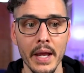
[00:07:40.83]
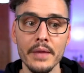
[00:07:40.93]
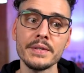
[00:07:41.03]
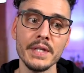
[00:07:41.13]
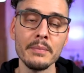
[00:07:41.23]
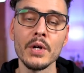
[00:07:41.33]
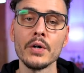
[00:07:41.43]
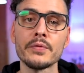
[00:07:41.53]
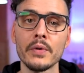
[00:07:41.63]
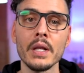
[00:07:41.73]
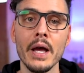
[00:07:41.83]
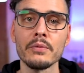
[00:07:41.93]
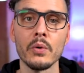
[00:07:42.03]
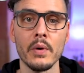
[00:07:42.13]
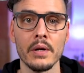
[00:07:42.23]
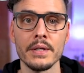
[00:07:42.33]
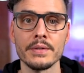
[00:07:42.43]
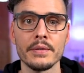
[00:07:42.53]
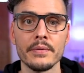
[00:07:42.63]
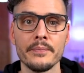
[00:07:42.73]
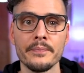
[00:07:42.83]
And the same goes for allowed queries.